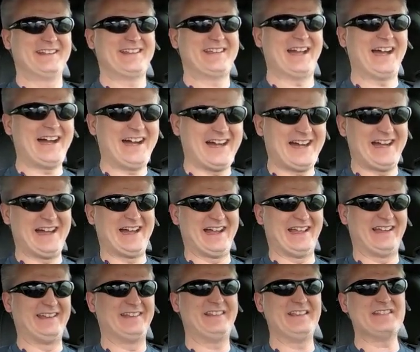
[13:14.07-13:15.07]

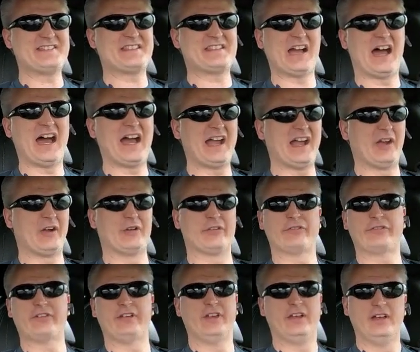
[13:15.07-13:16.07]
God, these
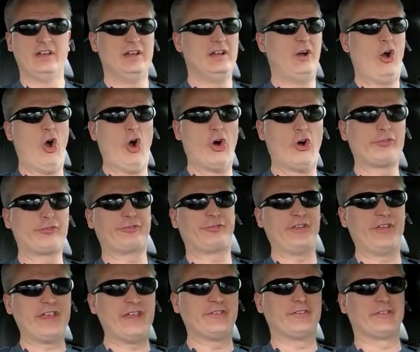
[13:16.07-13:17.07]
tires, all
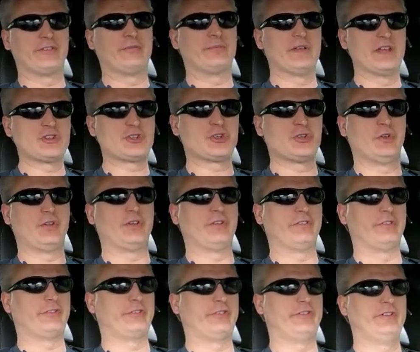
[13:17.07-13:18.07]
season
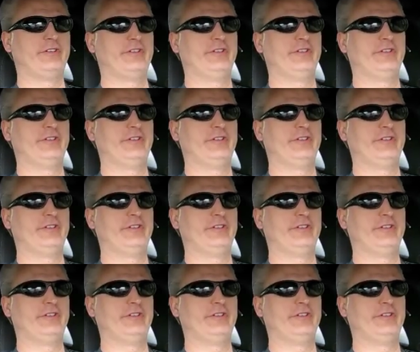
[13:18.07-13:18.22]
Michelin's.